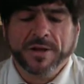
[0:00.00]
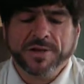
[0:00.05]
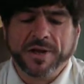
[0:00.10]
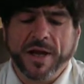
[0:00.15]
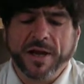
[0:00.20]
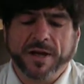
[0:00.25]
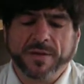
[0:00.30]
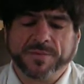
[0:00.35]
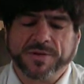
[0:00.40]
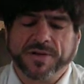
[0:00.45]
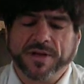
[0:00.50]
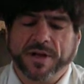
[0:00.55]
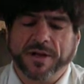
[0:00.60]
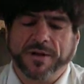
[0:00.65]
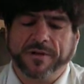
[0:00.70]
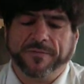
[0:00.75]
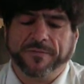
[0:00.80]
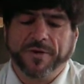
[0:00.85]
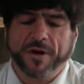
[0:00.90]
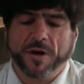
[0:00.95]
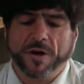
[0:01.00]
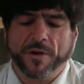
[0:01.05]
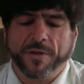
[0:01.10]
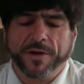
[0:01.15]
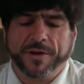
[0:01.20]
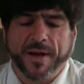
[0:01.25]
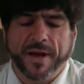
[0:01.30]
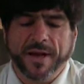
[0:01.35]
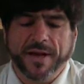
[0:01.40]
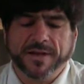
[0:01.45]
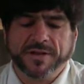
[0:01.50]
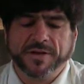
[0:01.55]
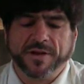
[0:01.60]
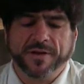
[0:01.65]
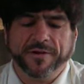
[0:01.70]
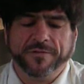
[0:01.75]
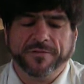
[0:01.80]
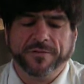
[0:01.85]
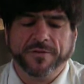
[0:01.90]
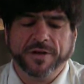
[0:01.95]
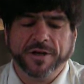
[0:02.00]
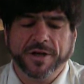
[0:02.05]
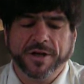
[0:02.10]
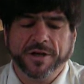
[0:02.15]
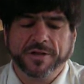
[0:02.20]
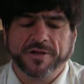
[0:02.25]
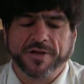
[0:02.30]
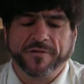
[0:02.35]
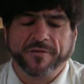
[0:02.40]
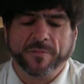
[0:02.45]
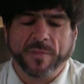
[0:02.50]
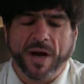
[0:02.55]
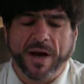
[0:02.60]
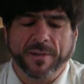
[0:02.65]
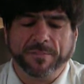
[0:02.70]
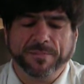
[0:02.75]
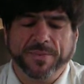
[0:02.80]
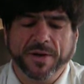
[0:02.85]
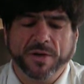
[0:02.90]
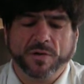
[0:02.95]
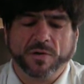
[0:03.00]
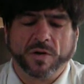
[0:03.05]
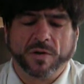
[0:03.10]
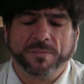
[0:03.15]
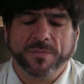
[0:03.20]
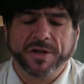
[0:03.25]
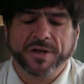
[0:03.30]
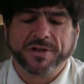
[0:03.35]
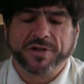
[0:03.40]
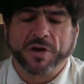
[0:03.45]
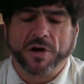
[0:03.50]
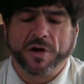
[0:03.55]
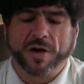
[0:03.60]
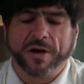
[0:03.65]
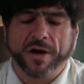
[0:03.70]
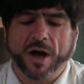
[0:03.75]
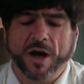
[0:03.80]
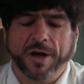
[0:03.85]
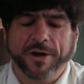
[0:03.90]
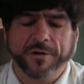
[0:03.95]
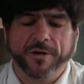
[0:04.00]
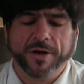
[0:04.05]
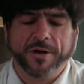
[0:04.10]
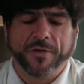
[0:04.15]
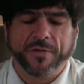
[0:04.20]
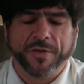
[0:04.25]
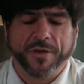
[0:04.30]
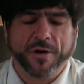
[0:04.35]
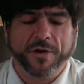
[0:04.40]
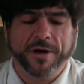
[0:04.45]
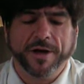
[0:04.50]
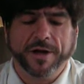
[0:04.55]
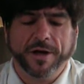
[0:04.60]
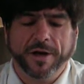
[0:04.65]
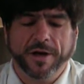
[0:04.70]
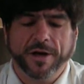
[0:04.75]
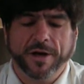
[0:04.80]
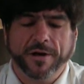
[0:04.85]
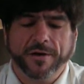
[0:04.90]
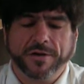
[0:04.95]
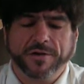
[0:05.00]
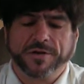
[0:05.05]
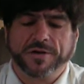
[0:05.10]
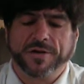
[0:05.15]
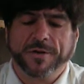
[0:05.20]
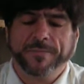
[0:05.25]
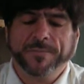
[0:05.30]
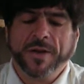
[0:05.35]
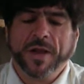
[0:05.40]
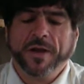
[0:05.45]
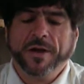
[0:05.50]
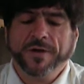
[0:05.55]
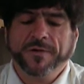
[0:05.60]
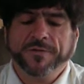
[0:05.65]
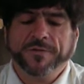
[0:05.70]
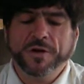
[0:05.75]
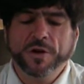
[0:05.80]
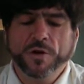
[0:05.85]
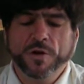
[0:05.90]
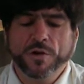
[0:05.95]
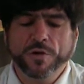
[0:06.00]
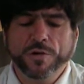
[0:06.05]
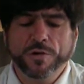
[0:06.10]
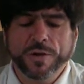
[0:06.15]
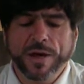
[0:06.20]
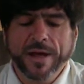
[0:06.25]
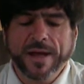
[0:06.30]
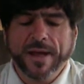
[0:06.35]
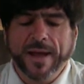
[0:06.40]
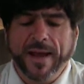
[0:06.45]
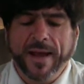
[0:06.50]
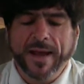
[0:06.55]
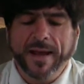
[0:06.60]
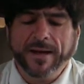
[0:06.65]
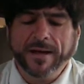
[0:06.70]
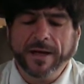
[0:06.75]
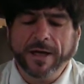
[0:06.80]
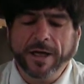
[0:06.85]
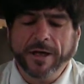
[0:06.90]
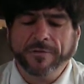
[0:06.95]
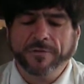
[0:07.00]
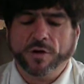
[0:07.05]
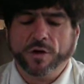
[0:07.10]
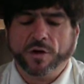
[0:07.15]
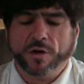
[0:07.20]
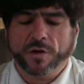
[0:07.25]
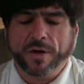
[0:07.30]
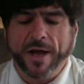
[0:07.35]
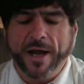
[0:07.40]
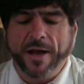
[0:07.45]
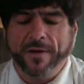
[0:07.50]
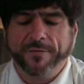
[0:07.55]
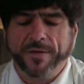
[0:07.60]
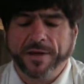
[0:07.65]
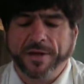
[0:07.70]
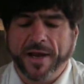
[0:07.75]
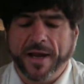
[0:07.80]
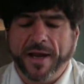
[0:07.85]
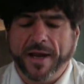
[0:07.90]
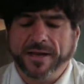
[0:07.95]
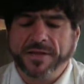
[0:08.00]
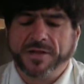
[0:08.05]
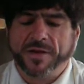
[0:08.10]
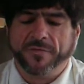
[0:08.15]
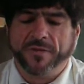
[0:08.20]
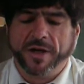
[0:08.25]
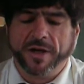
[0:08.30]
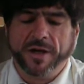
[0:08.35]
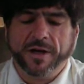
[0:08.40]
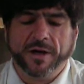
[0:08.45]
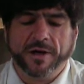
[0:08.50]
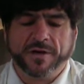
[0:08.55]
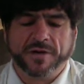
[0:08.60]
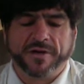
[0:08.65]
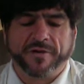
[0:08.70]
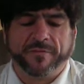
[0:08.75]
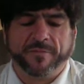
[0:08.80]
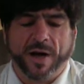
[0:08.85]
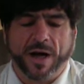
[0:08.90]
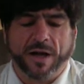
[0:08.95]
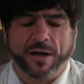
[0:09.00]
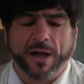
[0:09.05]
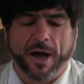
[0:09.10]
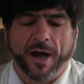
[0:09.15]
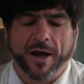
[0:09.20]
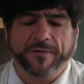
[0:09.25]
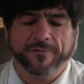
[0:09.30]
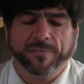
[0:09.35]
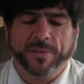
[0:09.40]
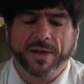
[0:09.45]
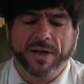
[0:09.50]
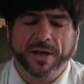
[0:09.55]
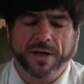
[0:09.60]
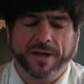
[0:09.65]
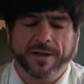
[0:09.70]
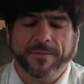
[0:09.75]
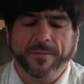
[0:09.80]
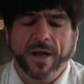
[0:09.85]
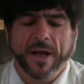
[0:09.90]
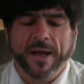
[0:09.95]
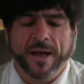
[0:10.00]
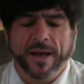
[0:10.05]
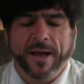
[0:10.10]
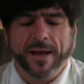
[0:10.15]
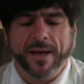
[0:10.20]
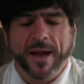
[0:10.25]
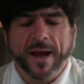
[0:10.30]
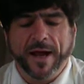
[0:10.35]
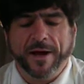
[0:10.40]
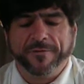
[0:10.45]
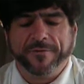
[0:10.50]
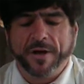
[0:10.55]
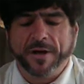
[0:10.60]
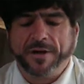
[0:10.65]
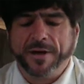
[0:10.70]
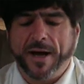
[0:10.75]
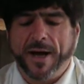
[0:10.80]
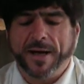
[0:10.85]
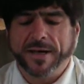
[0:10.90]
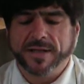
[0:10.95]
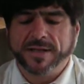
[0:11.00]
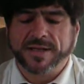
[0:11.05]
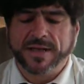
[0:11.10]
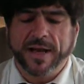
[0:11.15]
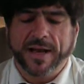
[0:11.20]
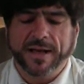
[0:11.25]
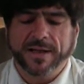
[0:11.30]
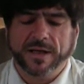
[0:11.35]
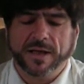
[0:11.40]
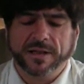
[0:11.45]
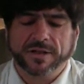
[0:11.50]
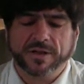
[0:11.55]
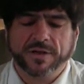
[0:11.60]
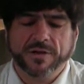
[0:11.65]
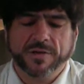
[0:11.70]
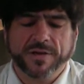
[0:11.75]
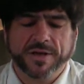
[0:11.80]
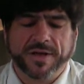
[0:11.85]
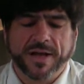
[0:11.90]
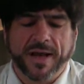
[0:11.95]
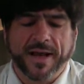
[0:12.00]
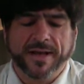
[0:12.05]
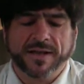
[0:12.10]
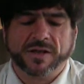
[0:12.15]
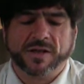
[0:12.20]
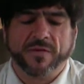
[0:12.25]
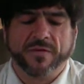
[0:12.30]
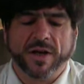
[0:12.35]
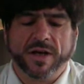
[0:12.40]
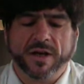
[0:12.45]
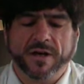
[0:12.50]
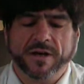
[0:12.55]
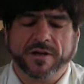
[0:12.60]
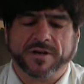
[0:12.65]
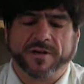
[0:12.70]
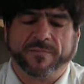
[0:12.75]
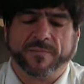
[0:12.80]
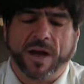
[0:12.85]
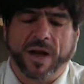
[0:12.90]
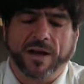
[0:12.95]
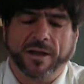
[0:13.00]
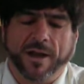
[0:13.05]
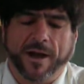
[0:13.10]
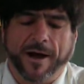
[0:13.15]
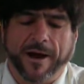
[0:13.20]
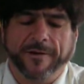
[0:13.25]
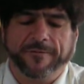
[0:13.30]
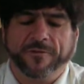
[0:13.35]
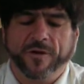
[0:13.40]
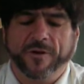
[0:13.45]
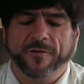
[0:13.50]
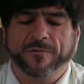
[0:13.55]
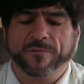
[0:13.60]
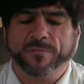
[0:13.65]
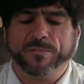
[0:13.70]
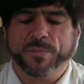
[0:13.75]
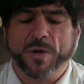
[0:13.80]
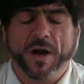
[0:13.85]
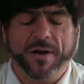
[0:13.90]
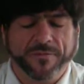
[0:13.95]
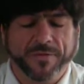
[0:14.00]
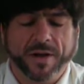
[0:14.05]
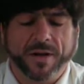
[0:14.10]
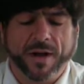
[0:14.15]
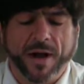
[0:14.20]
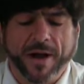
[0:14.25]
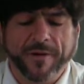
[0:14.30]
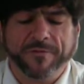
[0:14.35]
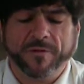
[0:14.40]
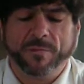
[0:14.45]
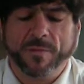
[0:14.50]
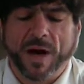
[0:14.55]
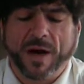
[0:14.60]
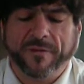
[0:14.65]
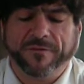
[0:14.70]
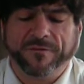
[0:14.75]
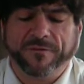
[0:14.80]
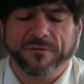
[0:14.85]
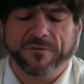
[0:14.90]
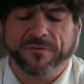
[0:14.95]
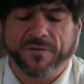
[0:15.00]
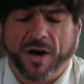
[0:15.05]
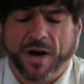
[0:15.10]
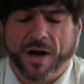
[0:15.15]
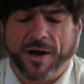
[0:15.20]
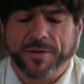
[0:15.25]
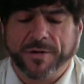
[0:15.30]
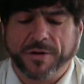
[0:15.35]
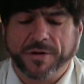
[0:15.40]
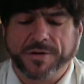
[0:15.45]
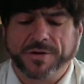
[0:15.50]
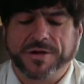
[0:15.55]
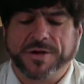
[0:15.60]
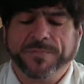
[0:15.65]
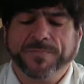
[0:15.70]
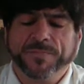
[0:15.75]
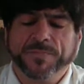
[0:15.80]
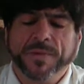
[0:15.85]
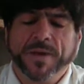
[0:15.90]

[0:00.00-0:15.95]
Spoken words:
Jacob said unto Pharaoh, The years of my pilgrimage are 130 years. Few and evil have the days of the years of my life been, and have not attained unto the days of the years of my life, of the life of my fathers,